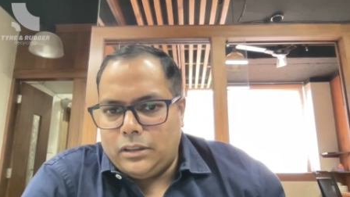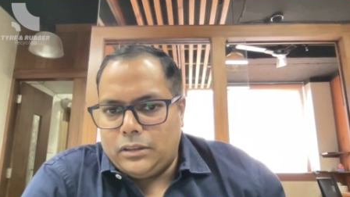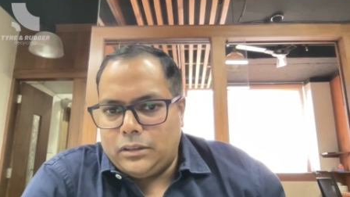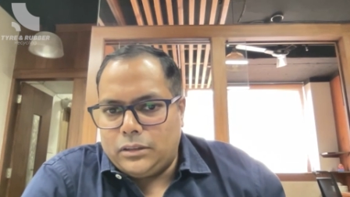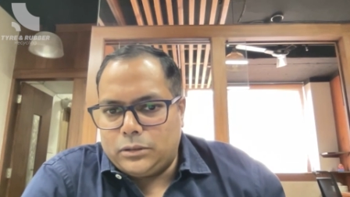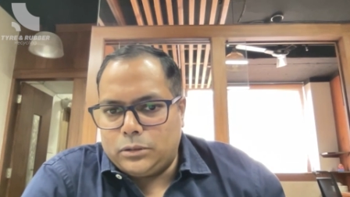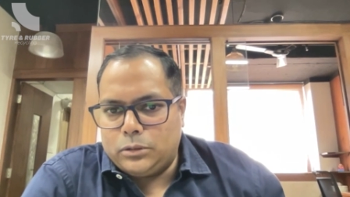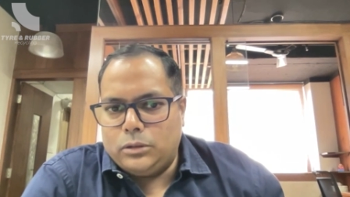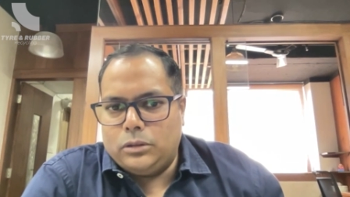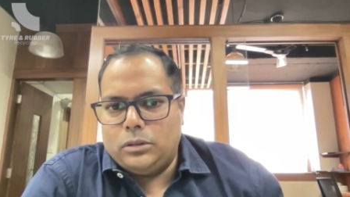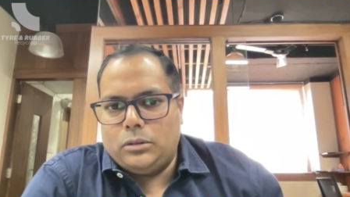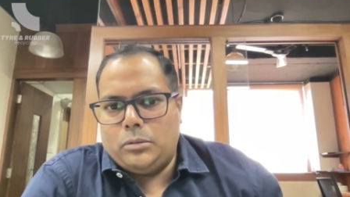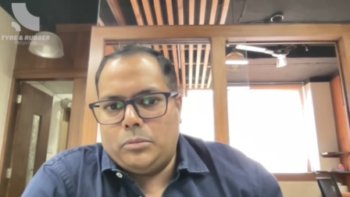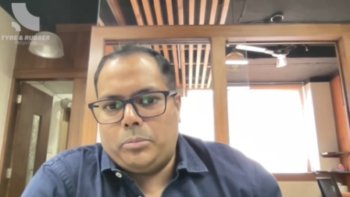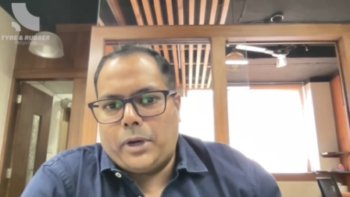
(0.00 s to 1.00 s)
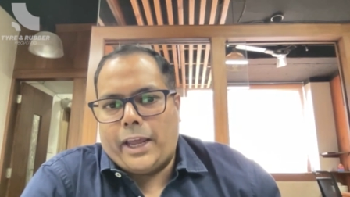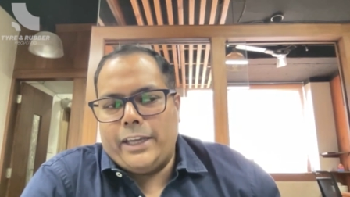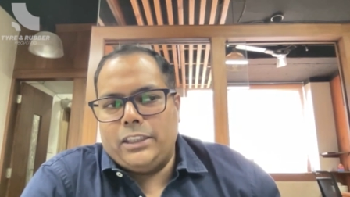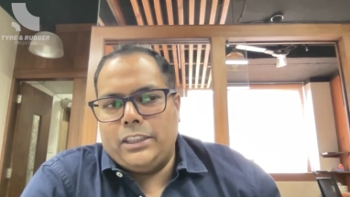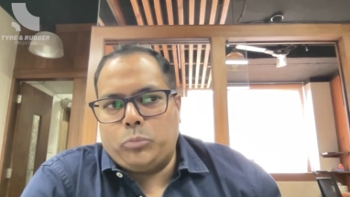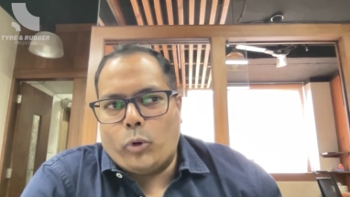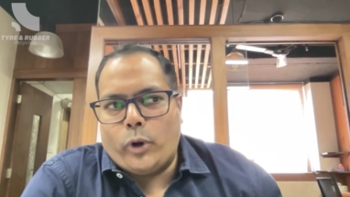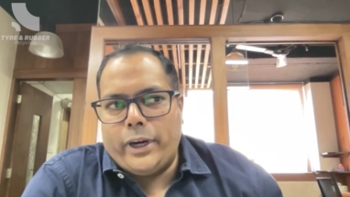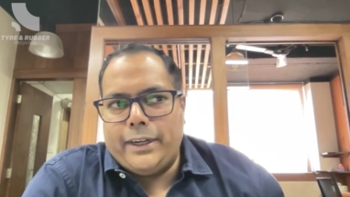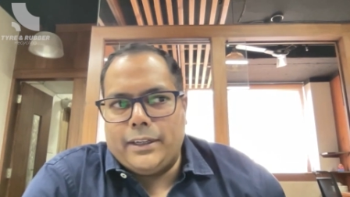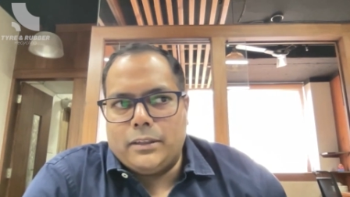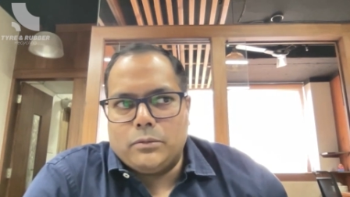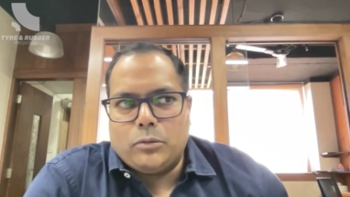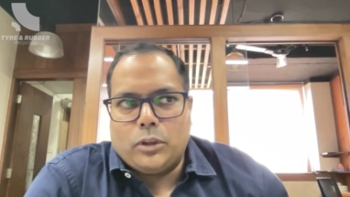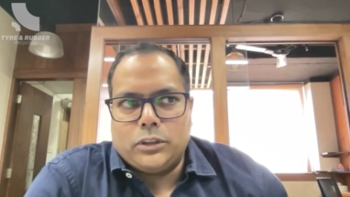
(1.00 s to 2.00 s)
Yeah. So price point
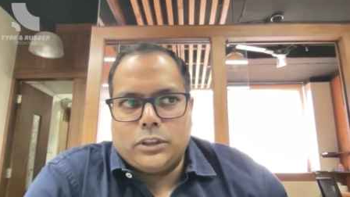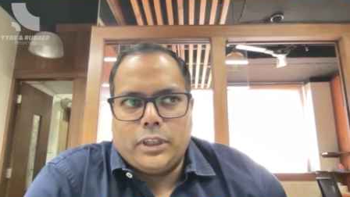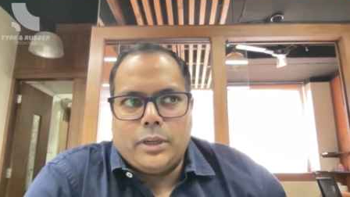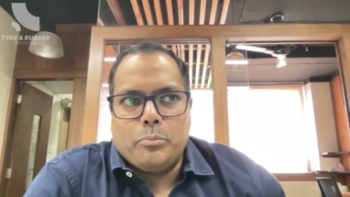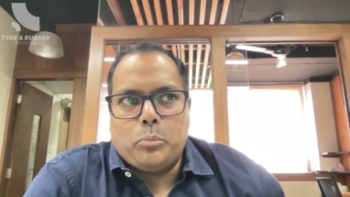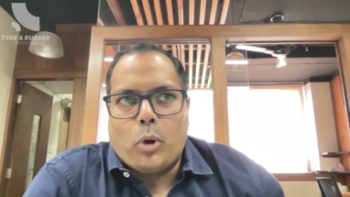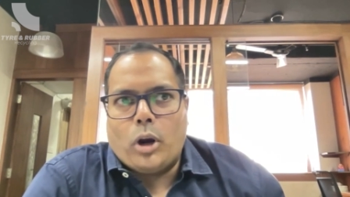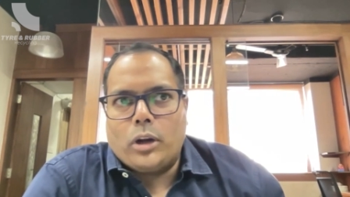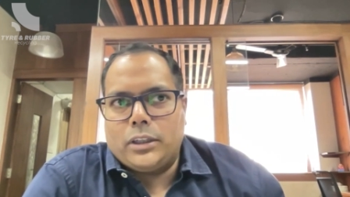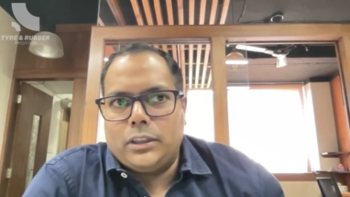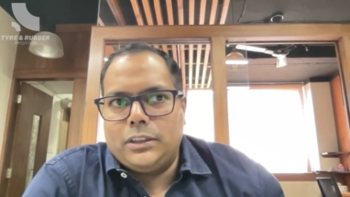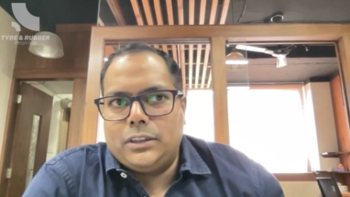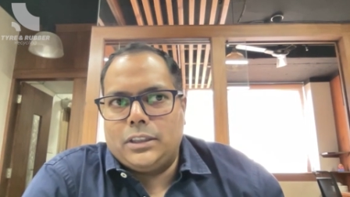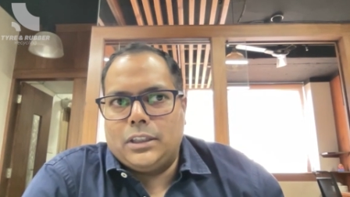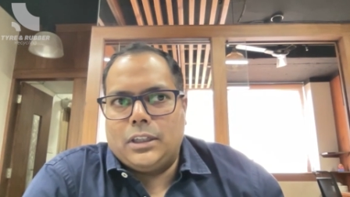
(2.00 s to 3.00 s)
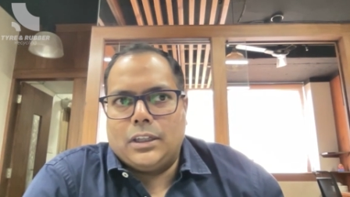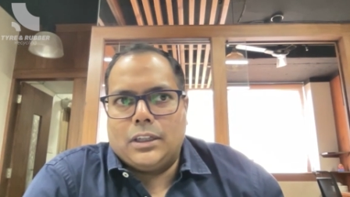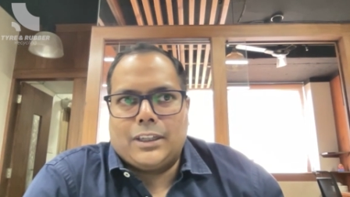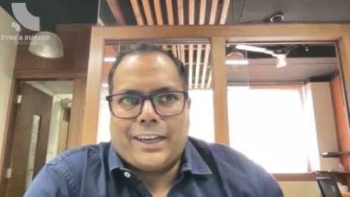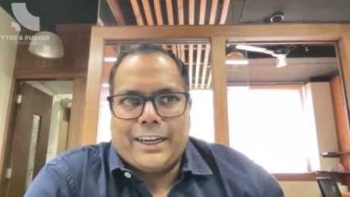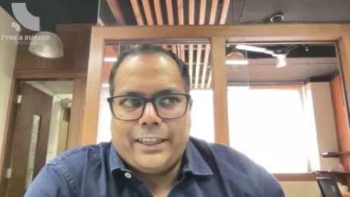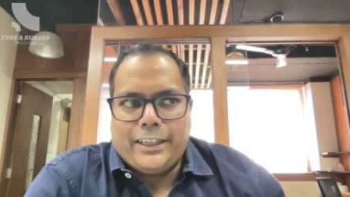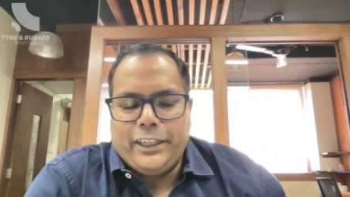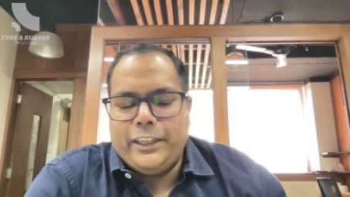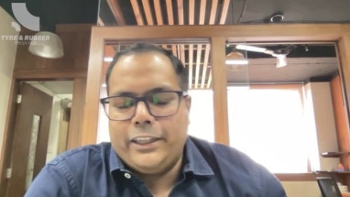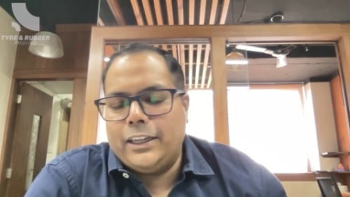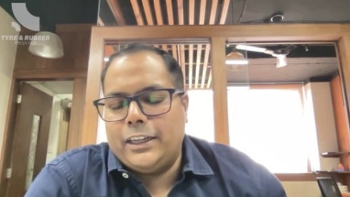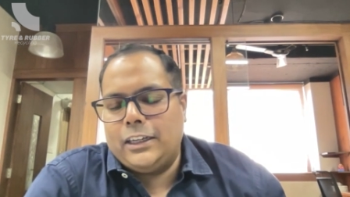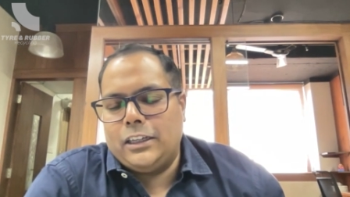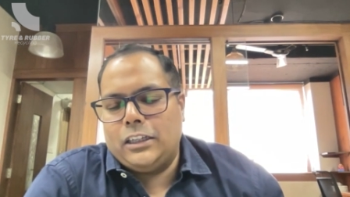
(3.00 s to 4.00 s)
was an important uh,
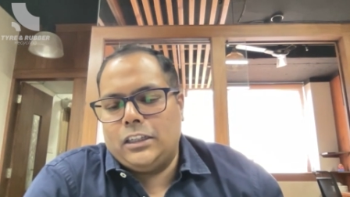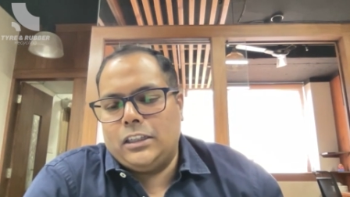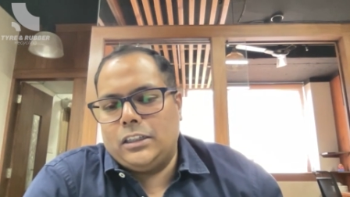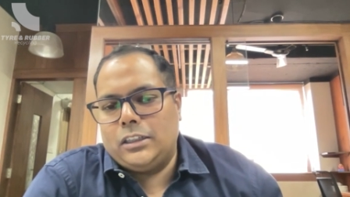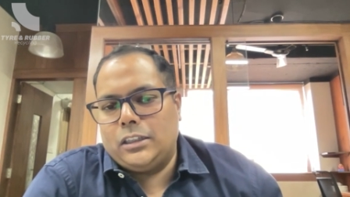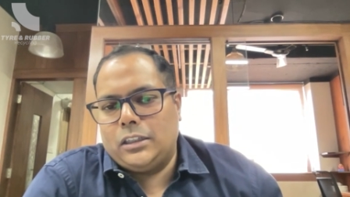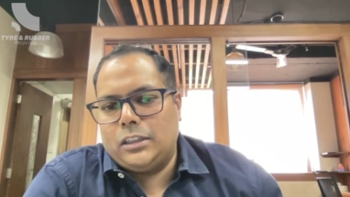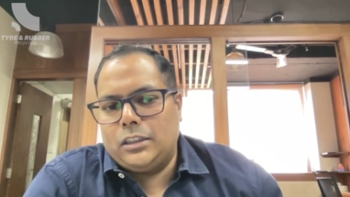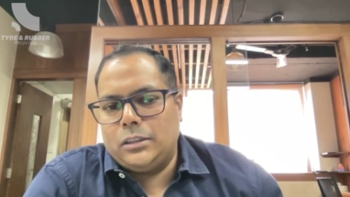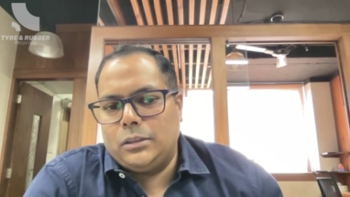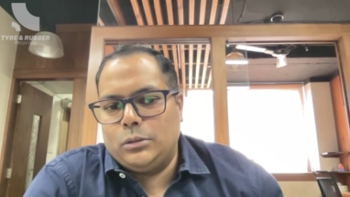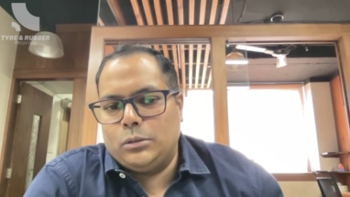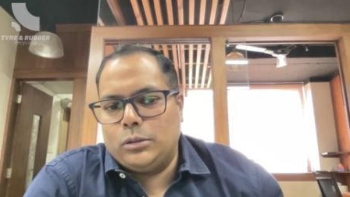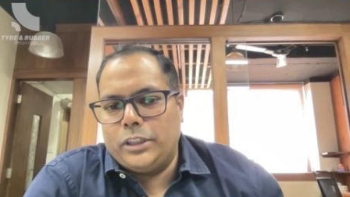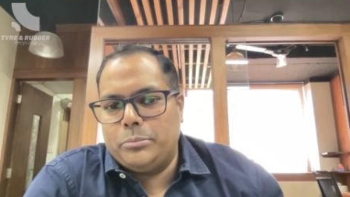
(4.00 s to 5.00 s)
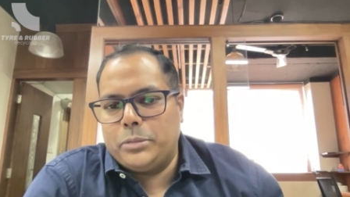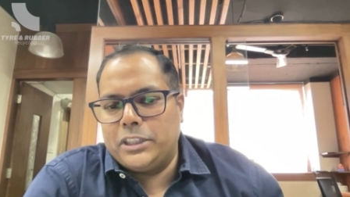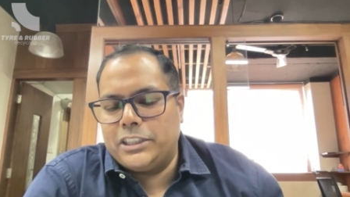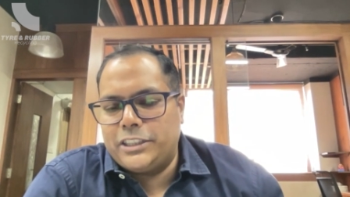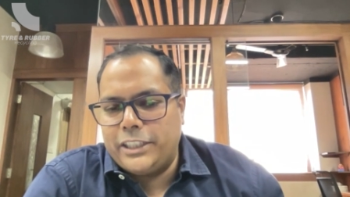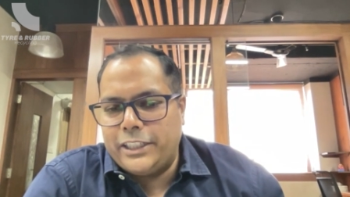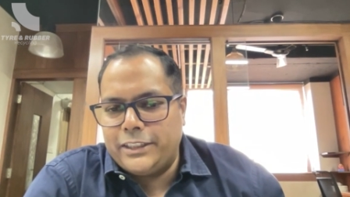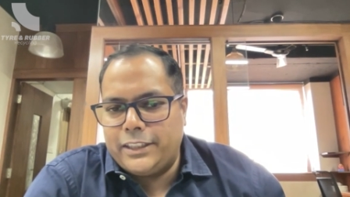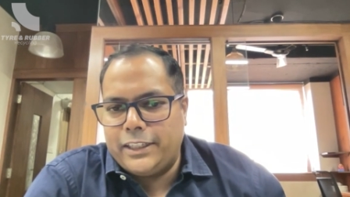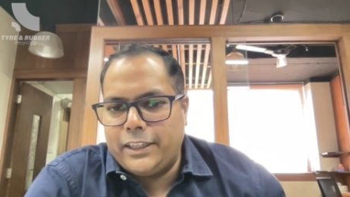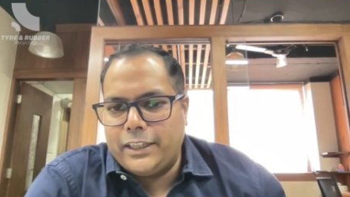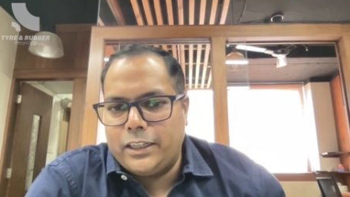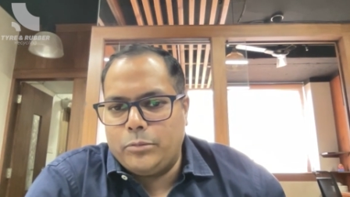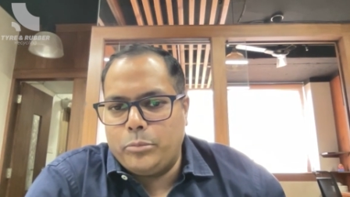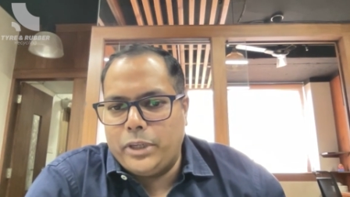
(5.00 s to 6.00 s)
criteria uh, you know in
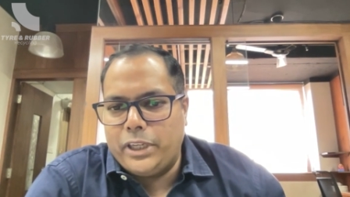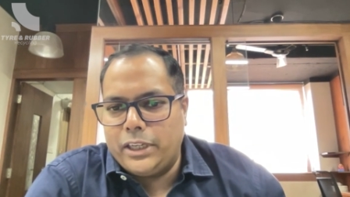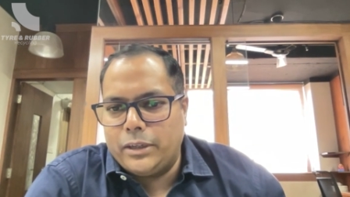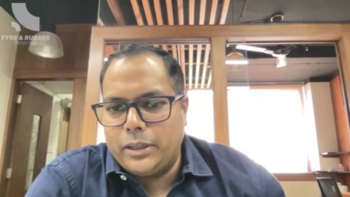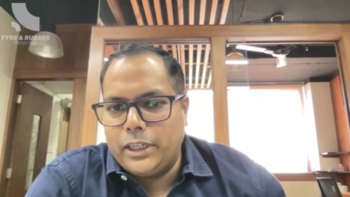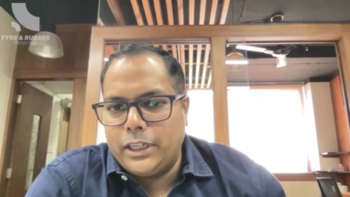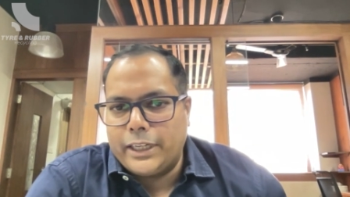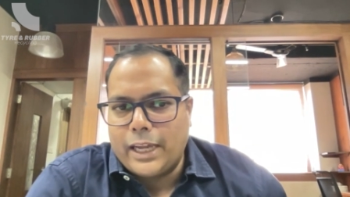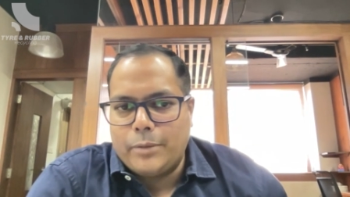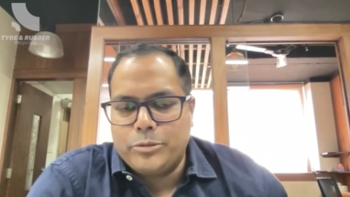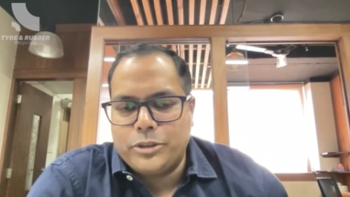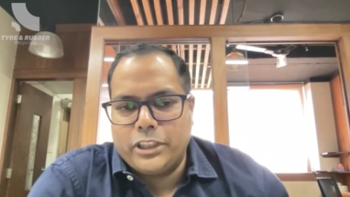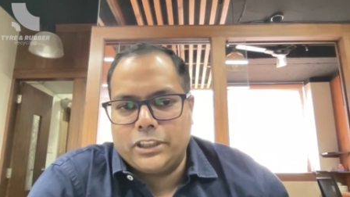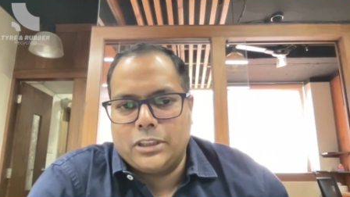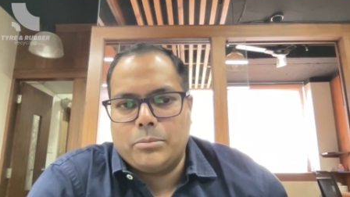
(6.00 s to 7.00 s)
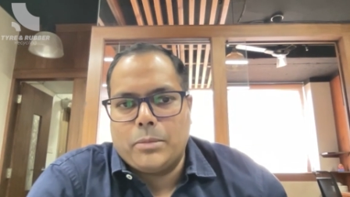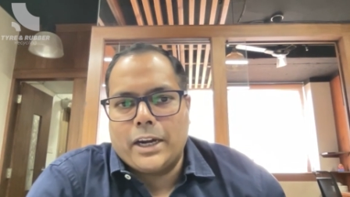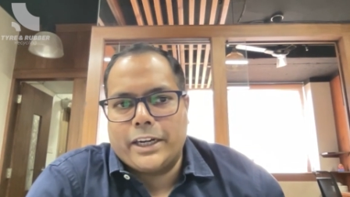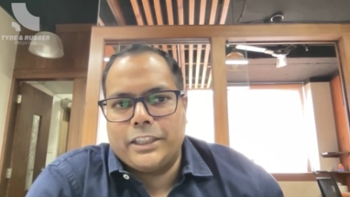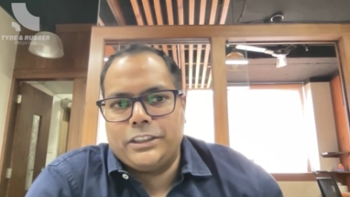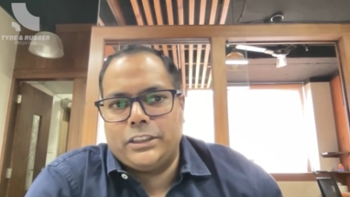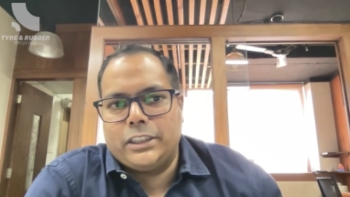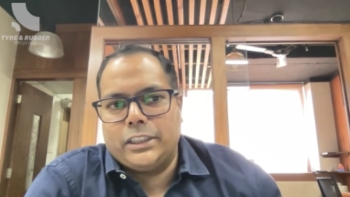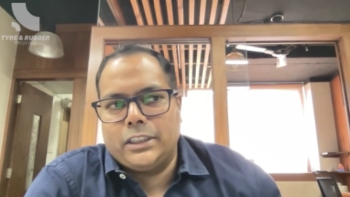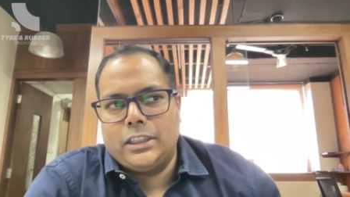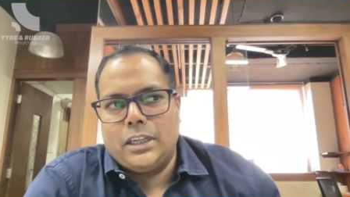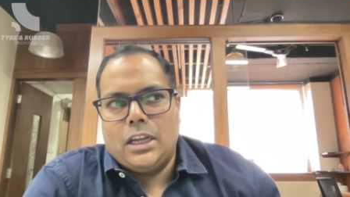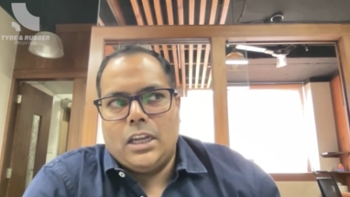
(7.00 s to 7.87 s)
purchasing in being in capturing the market share